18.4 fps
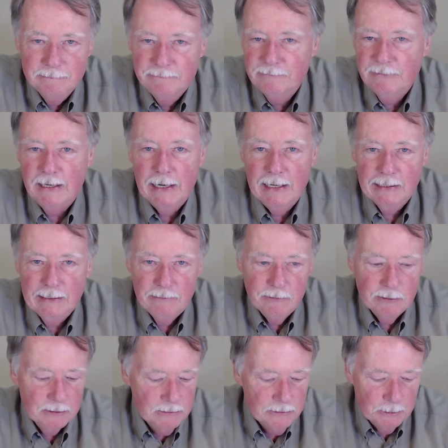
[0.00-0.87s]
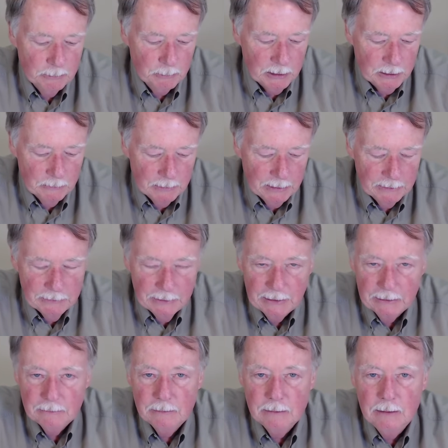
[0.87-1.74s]
five or somewhere around
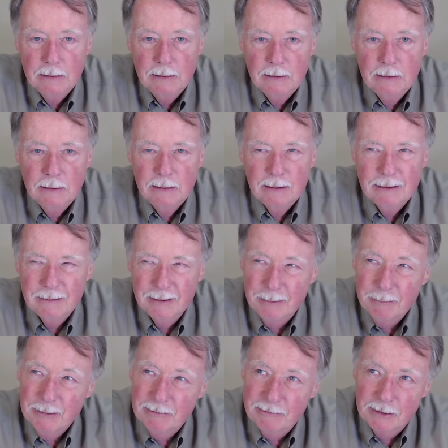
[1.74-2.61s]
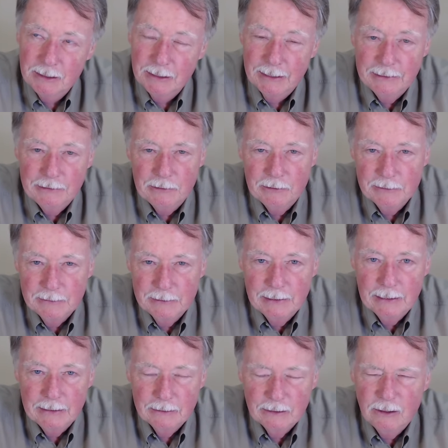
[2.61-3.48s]
then, maybe even later
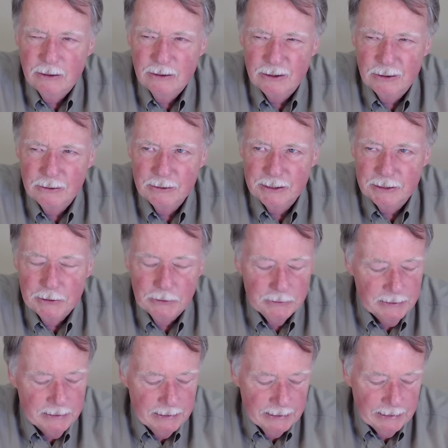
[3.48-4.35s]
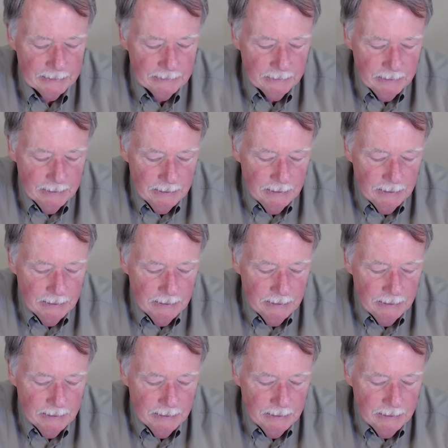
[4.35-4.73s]
than that, a lot earlier than that,